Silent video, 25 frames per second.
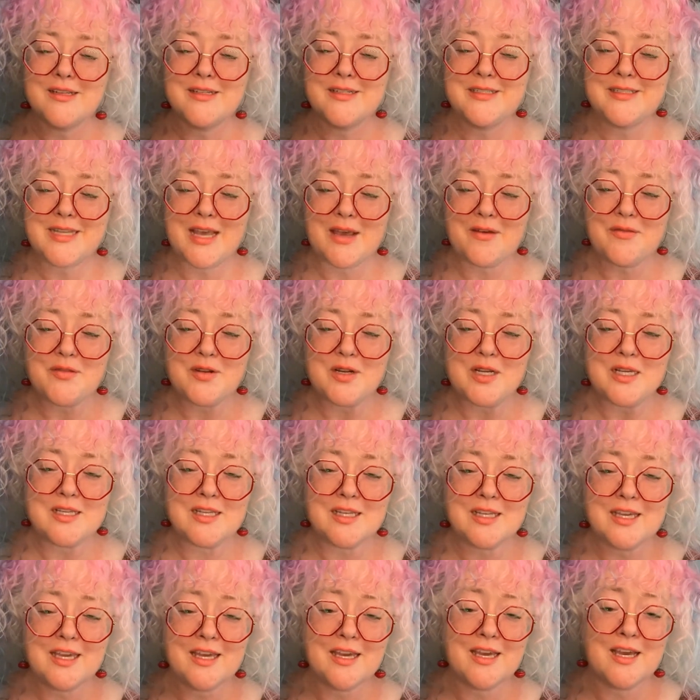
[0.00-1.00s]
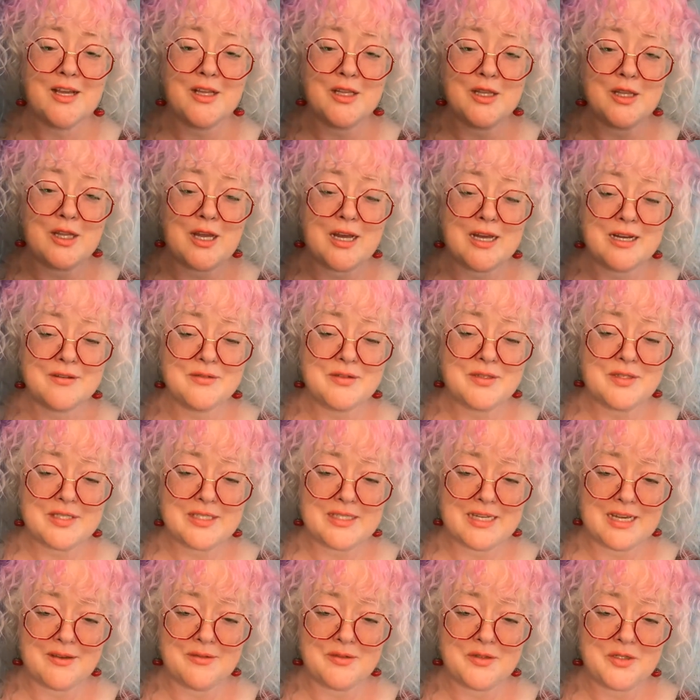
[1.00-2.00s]
definitely a lot of
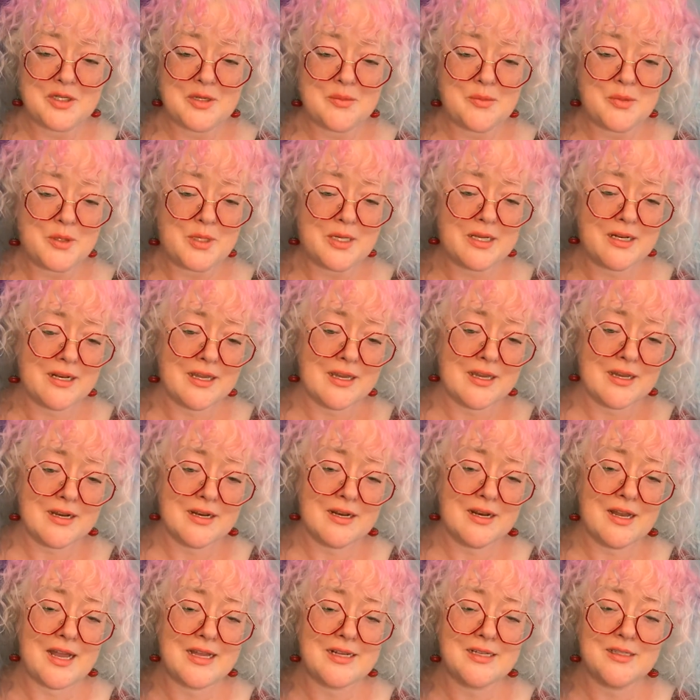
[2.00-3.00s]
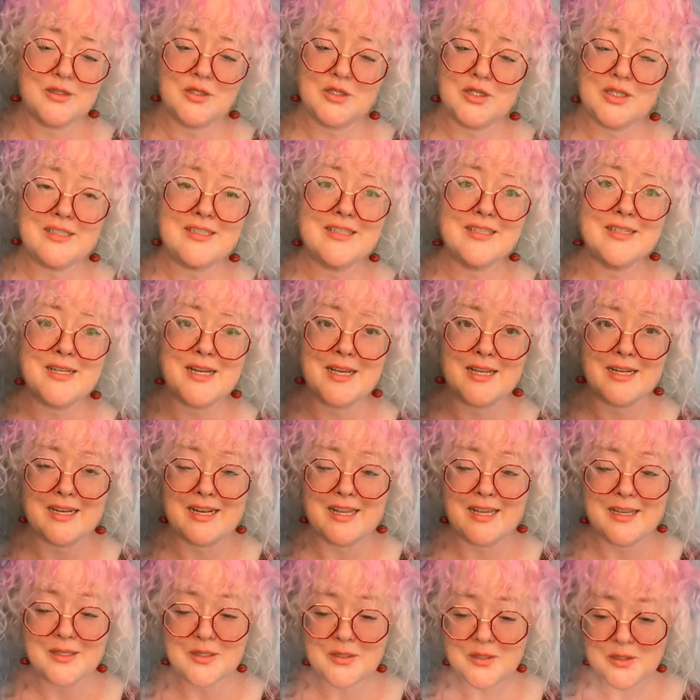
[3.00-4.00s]
stuff she put in here. I, she did not
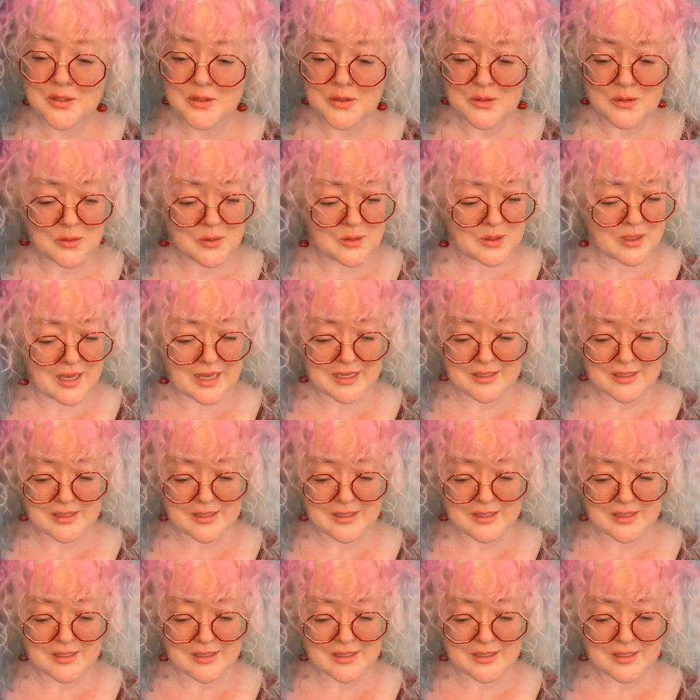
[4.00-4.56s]
need to. I